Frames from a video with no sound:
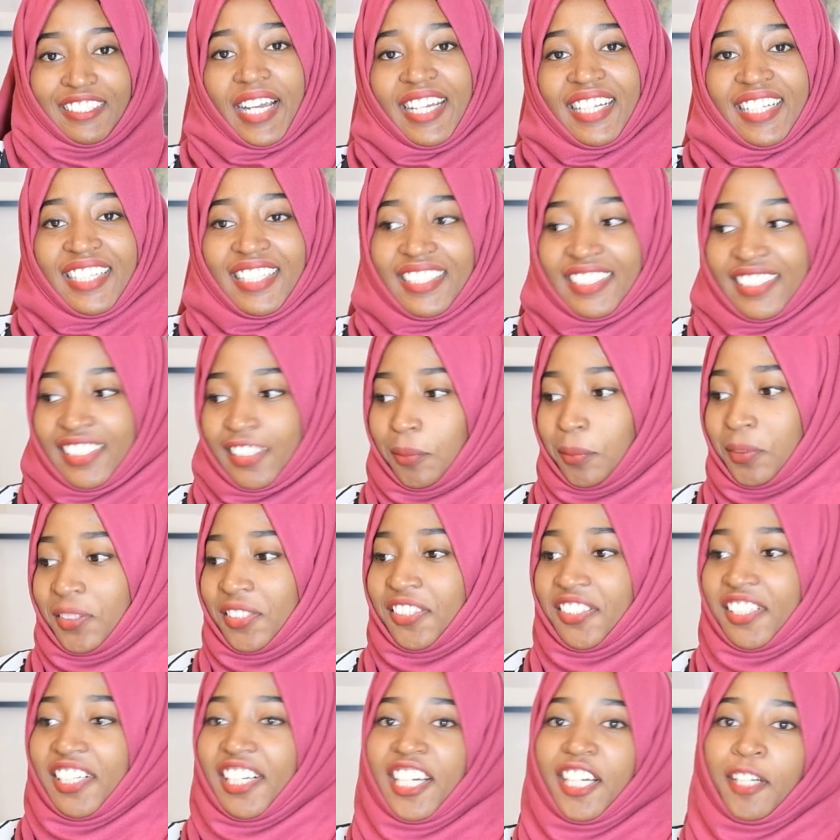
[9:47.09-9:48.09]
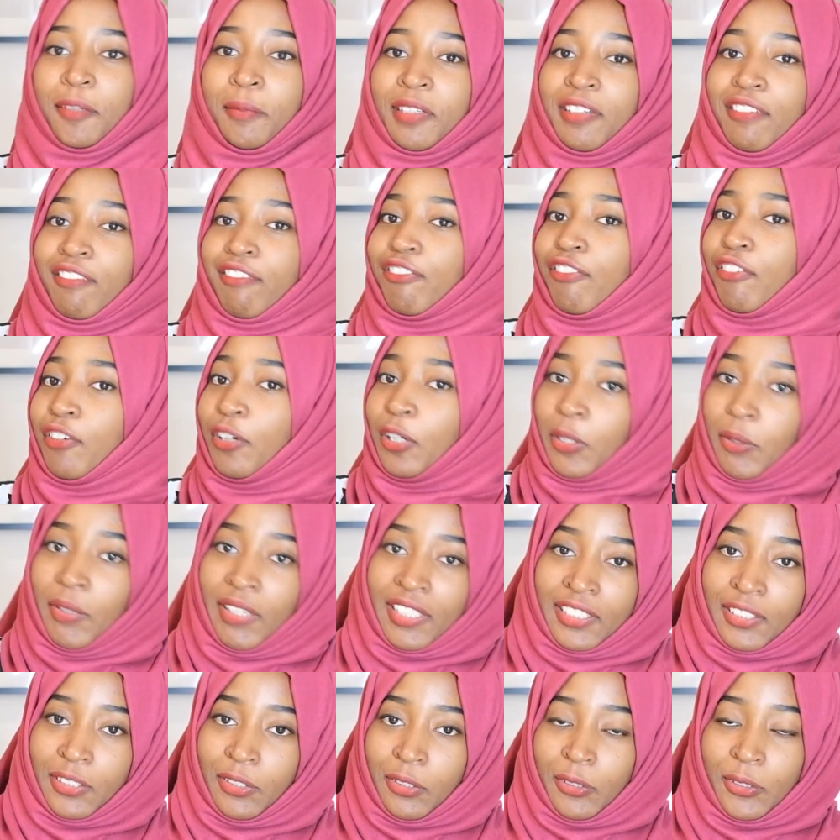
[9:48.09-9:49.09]
Kindly subscribe and follow
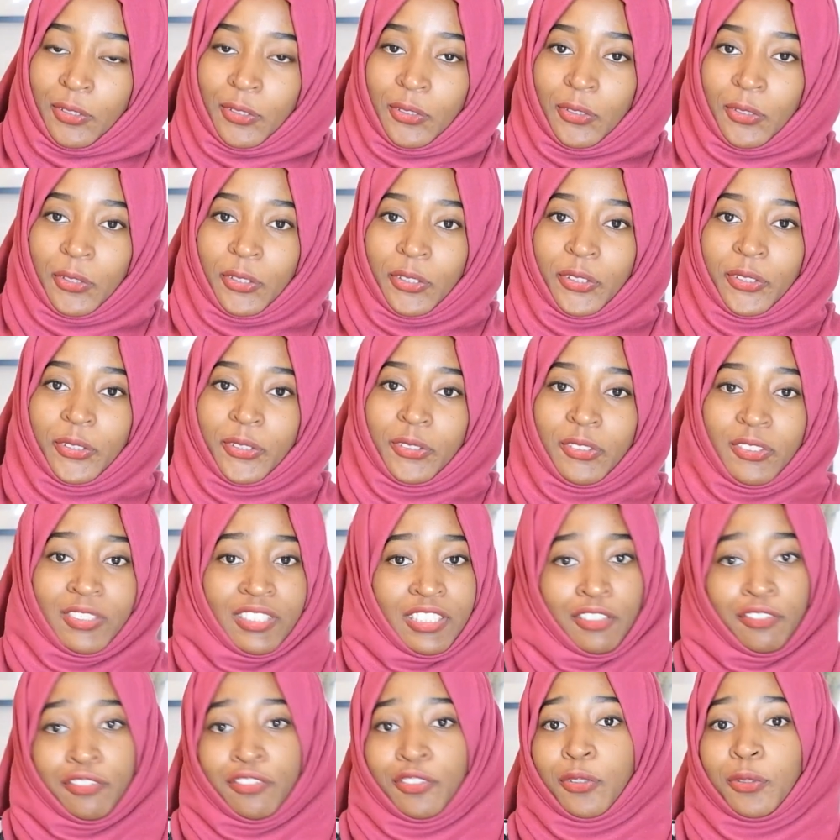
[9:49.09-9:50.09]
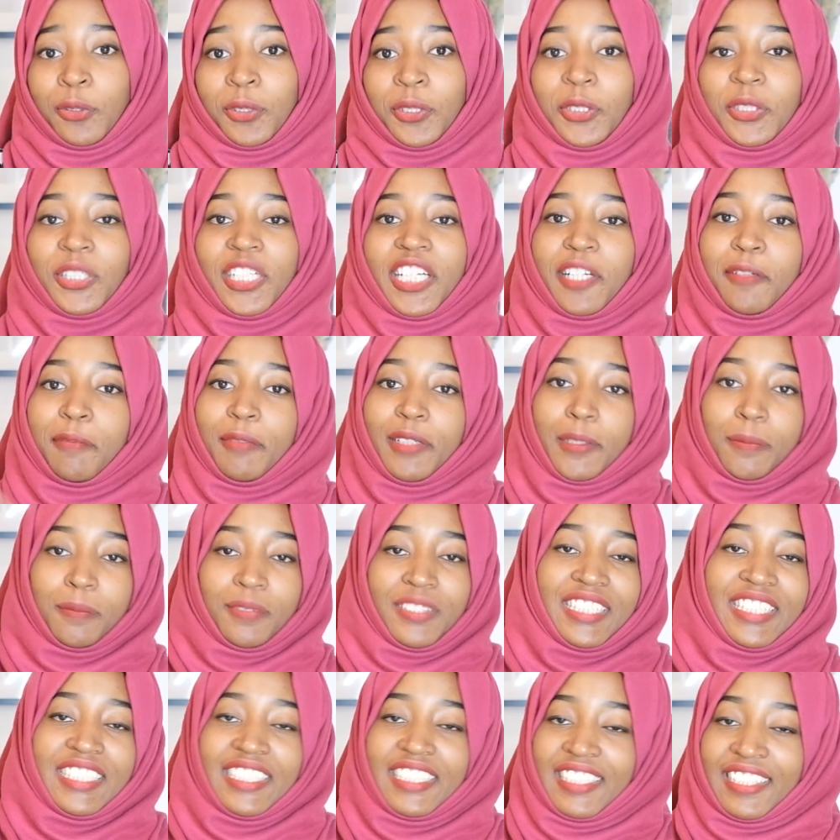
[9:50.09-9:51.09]
us on all socials so that of course you can be
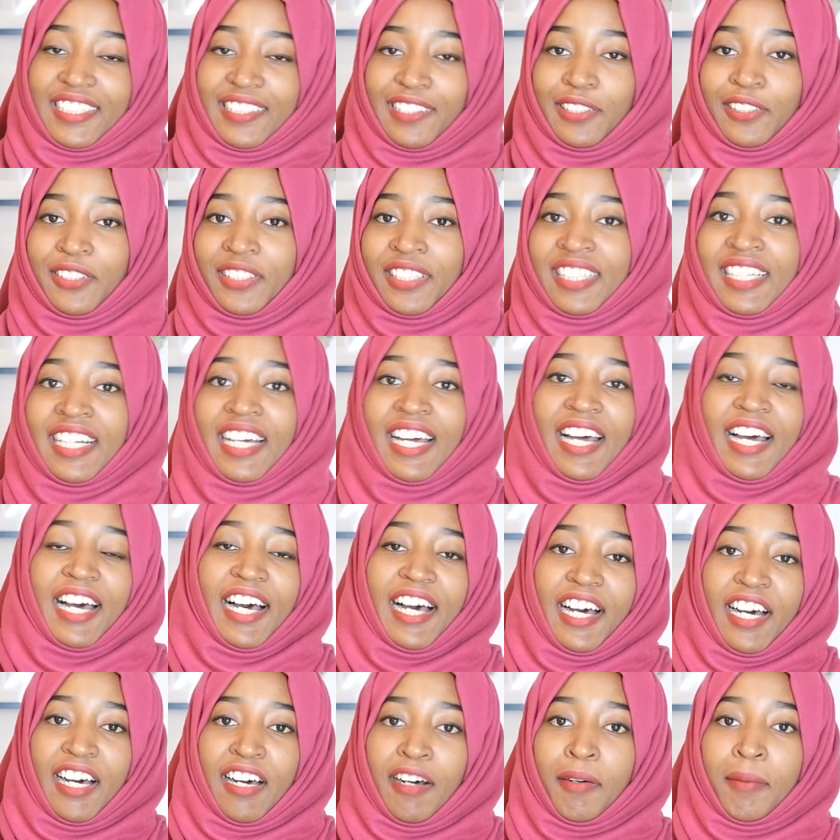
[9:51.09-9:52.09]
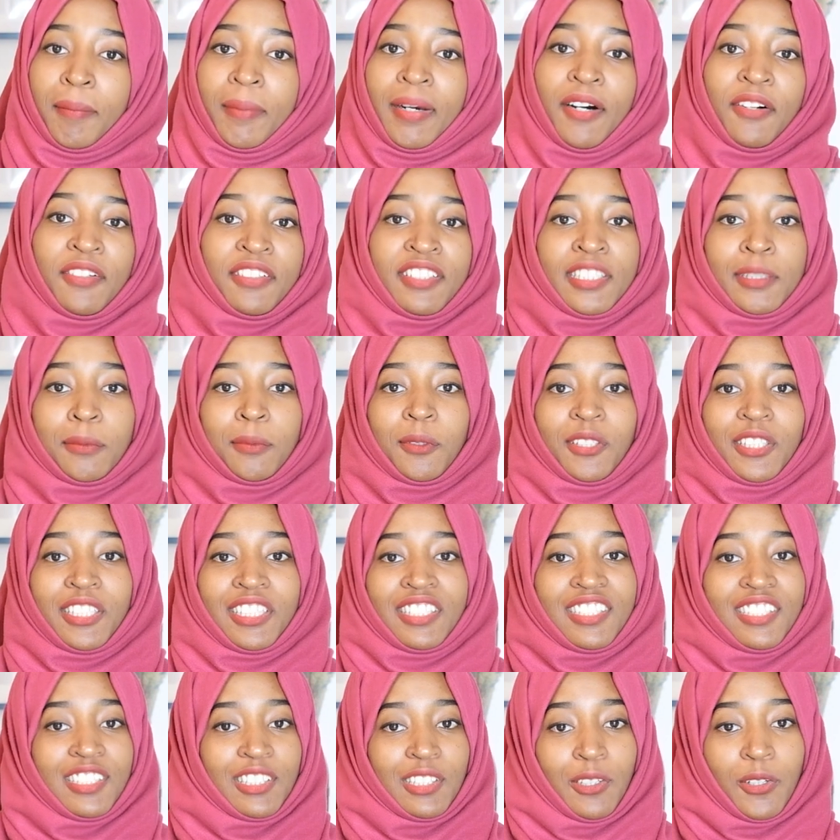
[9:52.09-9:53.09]
updated on how this
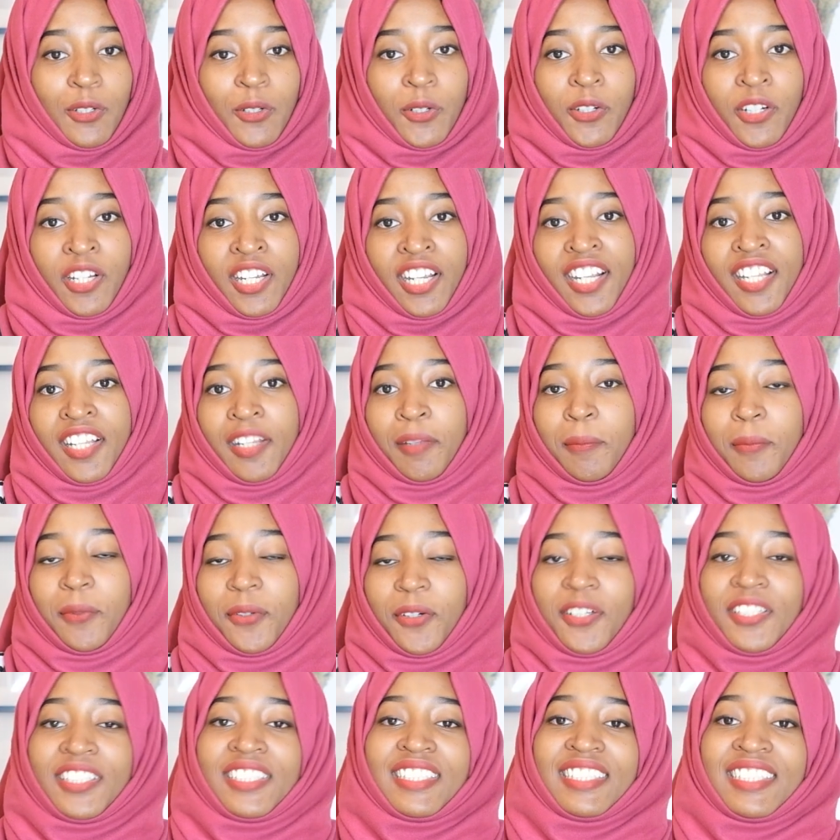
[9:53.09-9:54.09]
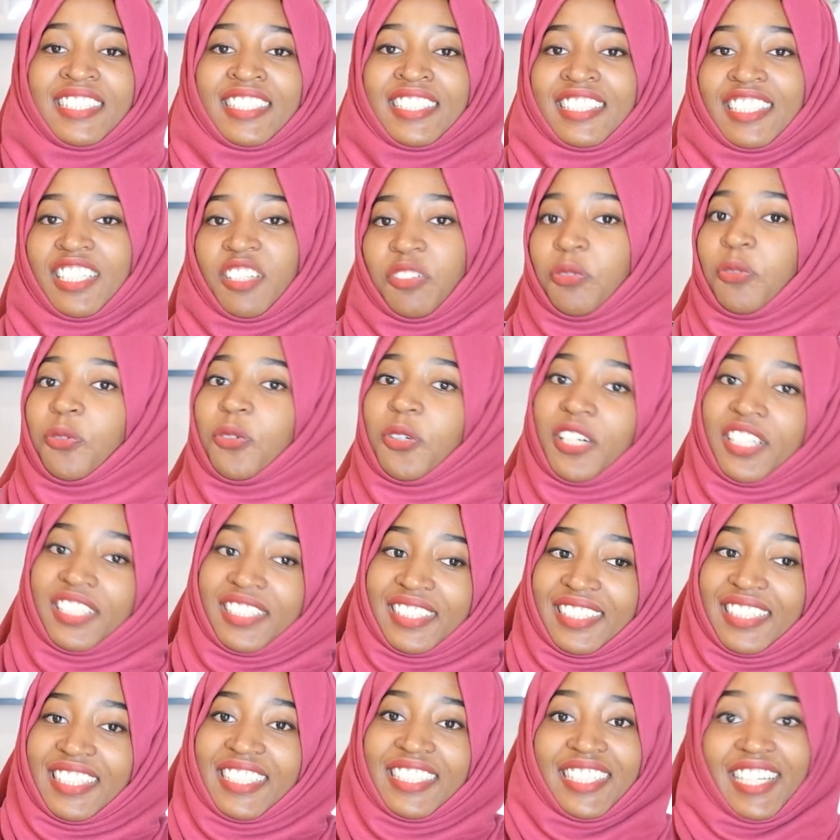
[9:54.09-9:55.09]
project is going, the process, and
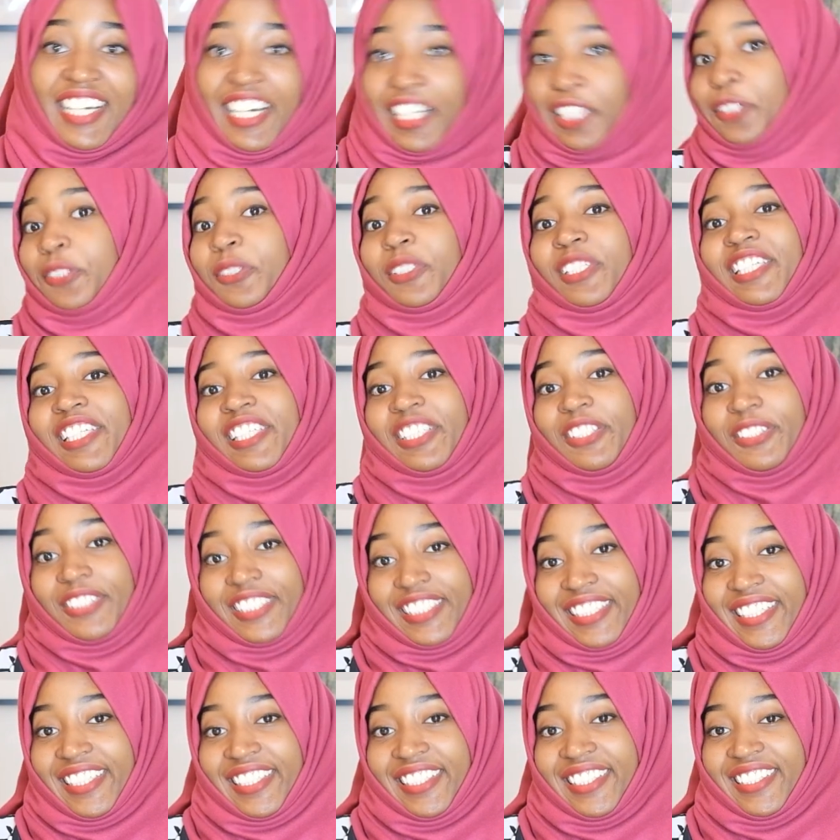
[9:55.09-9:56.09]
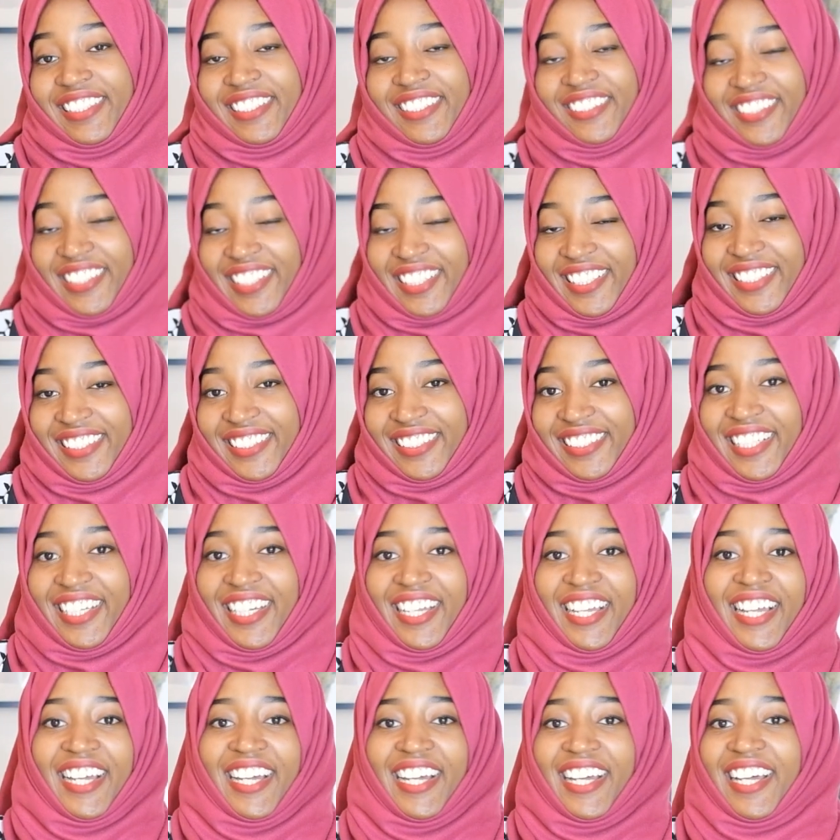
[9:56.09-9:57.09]
what it actually looks like, right?
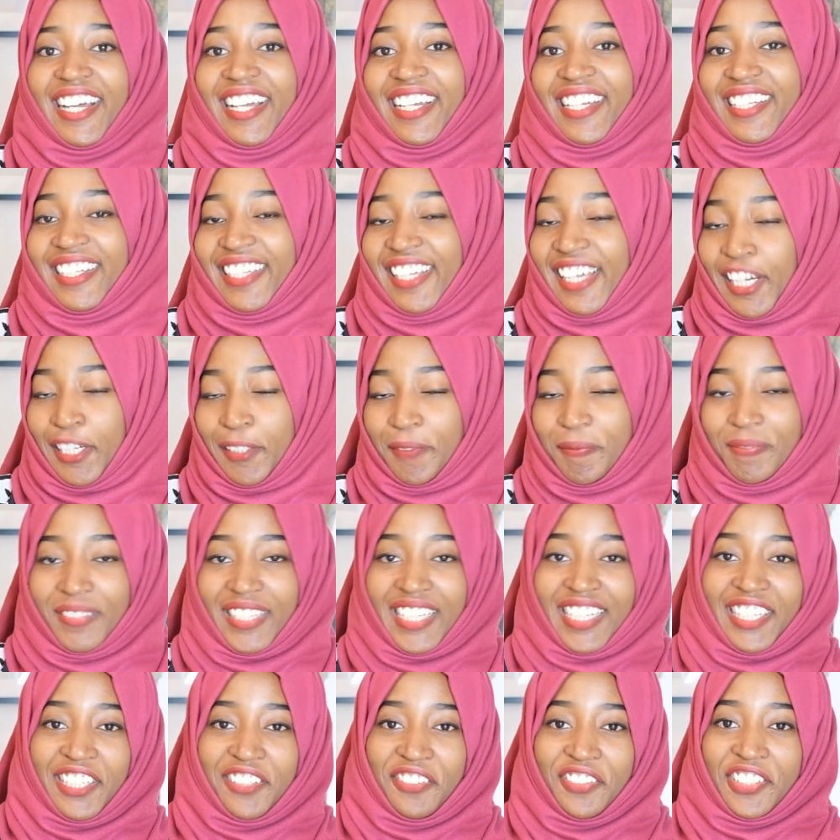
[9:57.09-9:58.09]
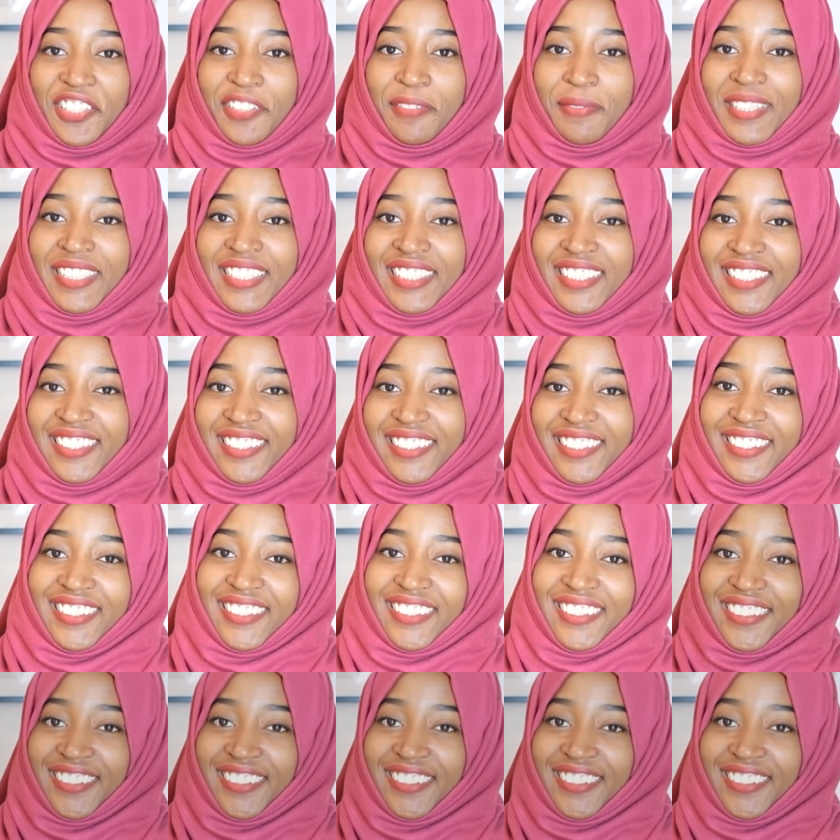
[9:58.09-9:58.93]
Yeah, thank you very much.